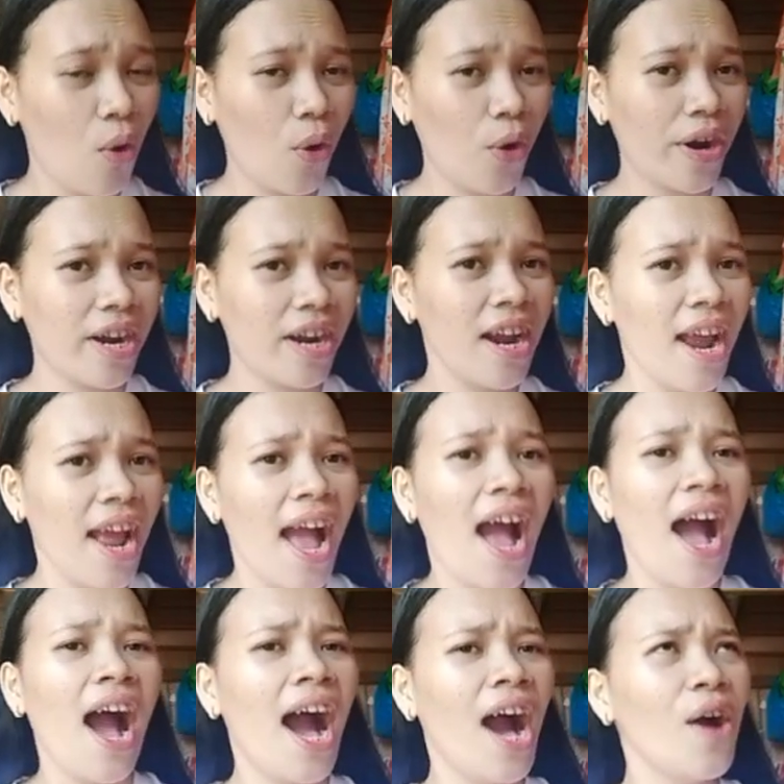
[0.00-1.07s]
or
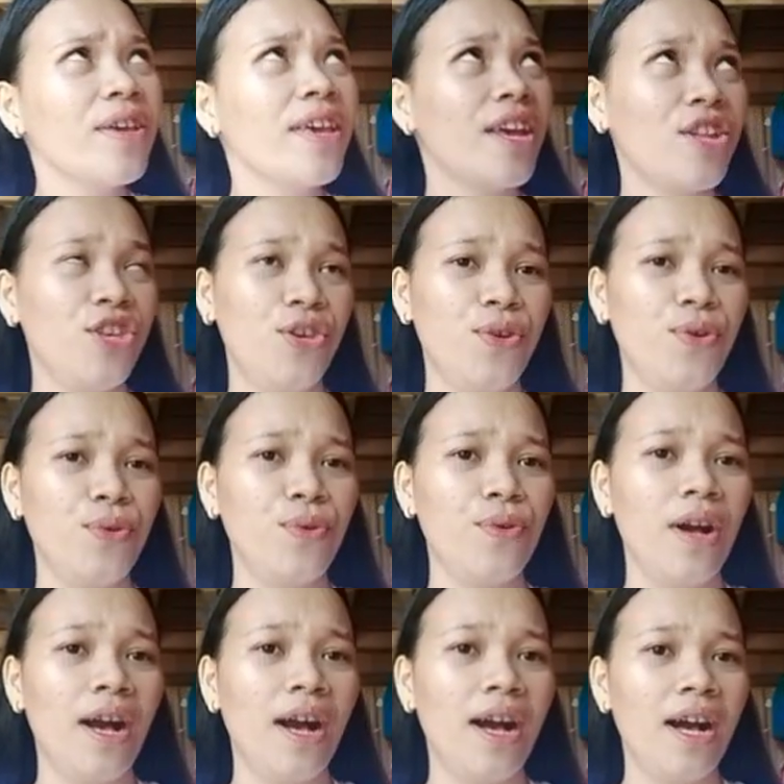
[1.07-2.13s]
how can you
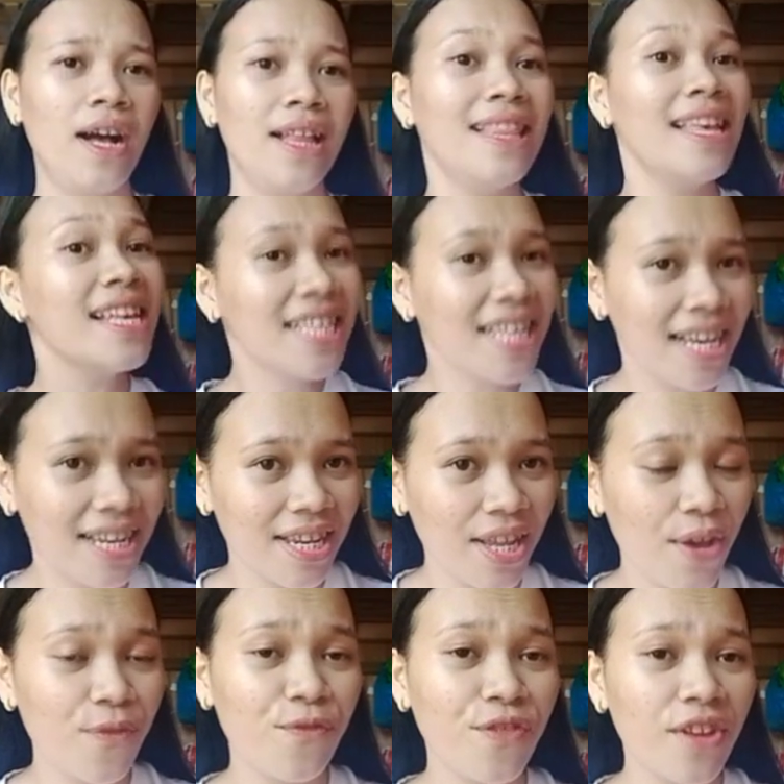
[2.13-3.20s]
listen
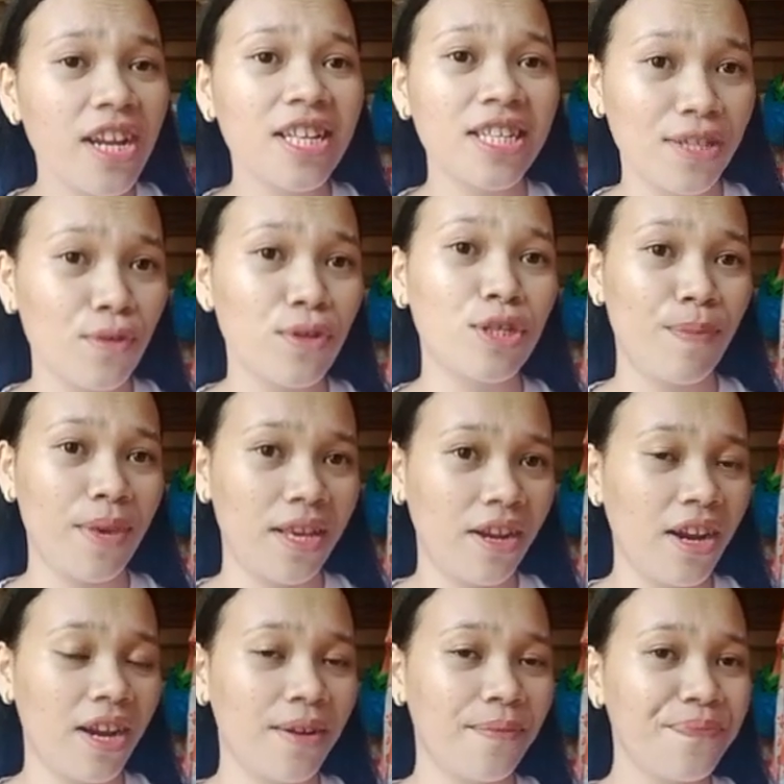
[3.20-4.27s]
if there is no
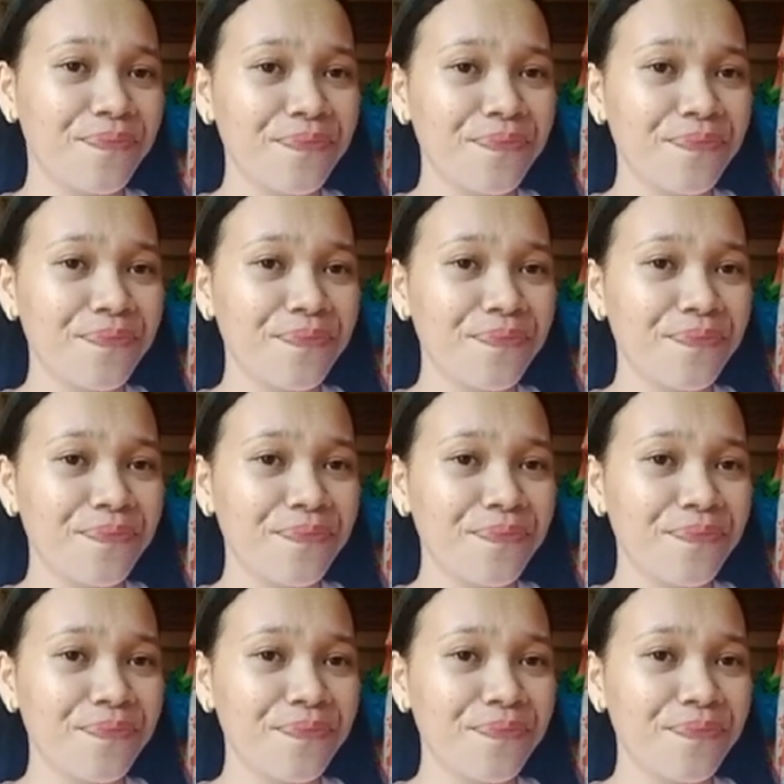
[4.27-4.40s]
speaker?